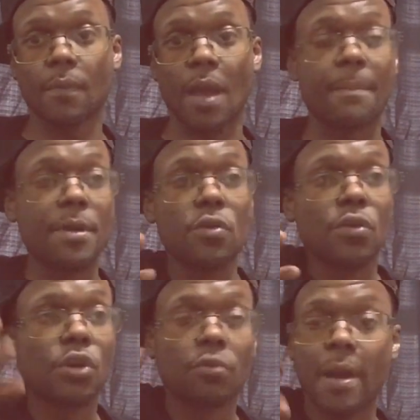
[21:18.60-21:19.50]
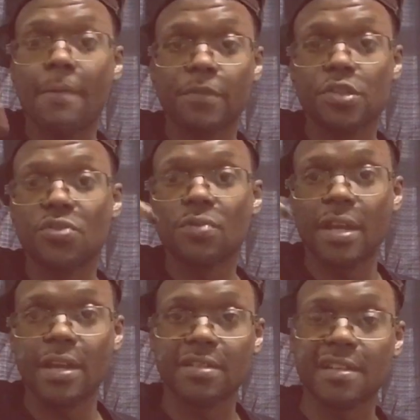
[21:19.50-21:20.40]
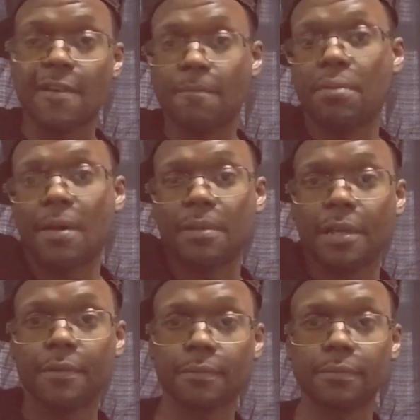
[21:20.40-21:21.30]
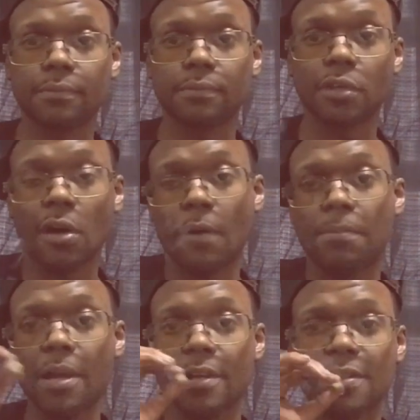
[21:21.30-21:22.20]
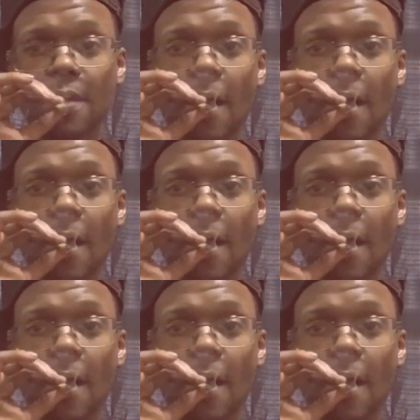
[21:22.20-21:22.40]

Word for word: I've been on the gram for two years now, bubbling. God bless.